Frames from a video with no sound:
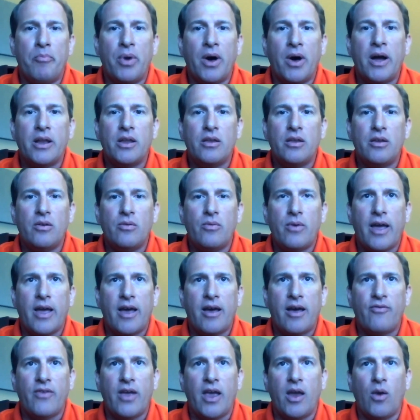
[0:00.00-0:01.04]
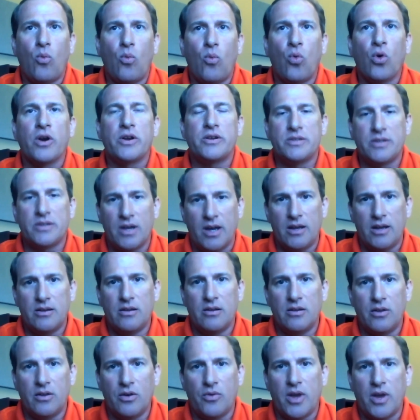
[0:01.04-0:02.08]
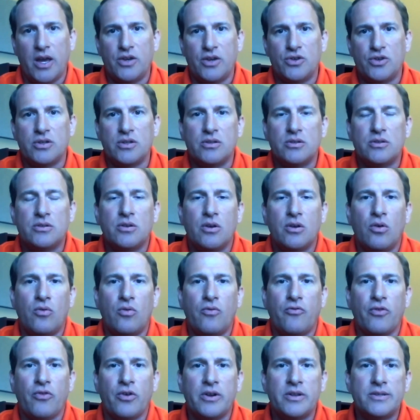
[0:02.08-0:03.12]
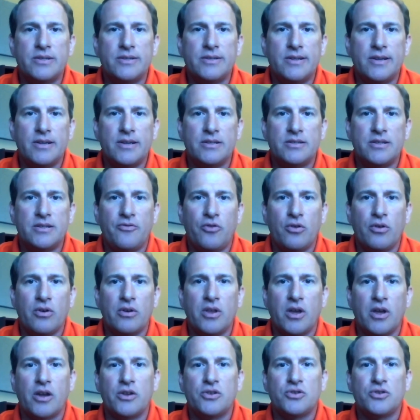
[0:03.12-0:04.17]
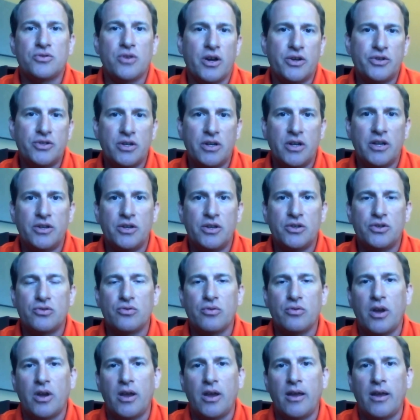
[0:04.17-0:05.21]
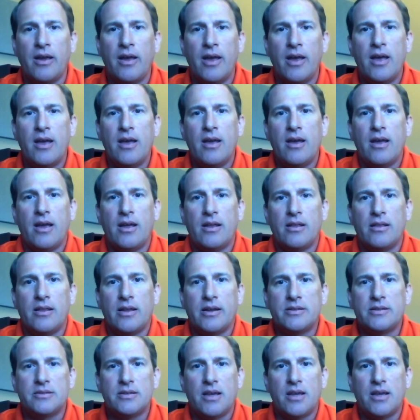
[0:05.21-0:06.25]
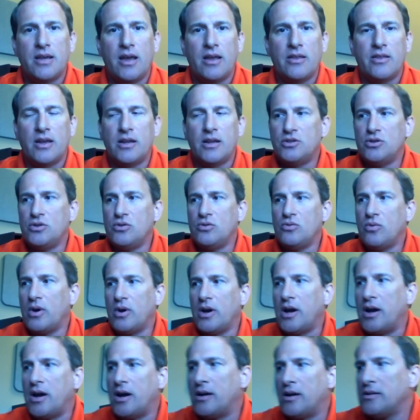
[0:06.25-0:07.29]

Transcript: but you have a work site location. So for instance, if you're in the construction industry and let's say that you,